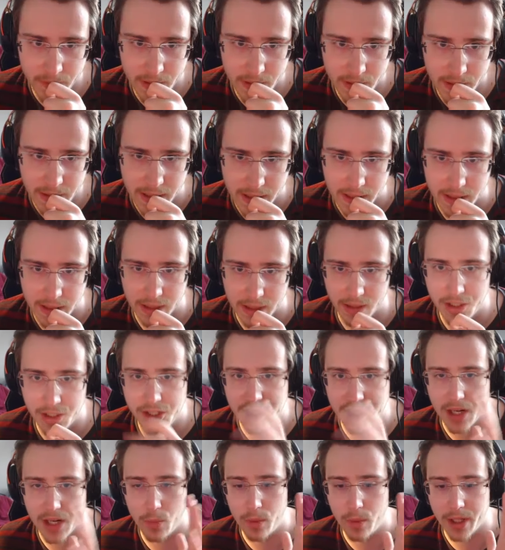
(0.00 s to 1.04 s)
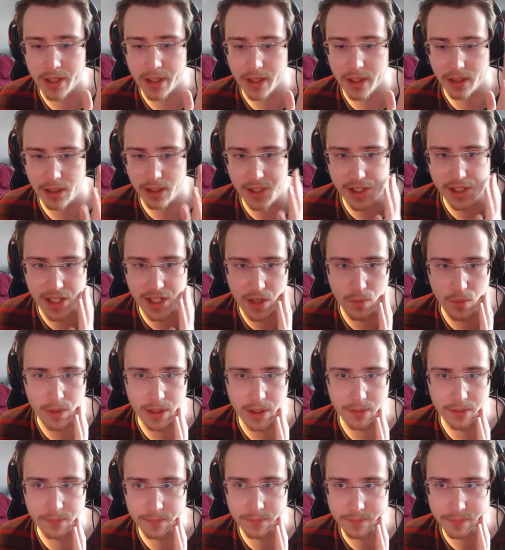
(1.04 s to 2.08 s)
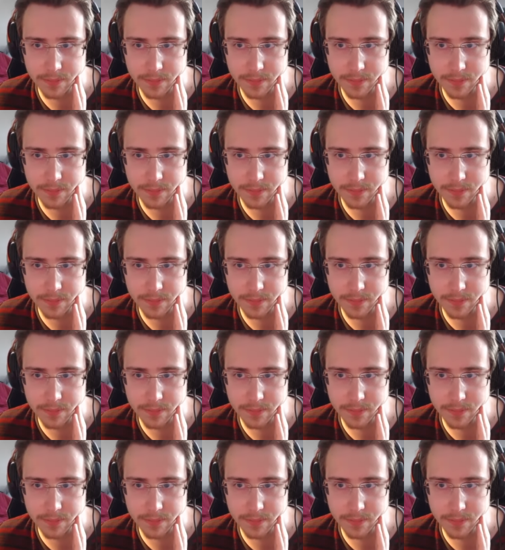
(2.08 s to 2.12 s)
Okay, at least I win. At least I win.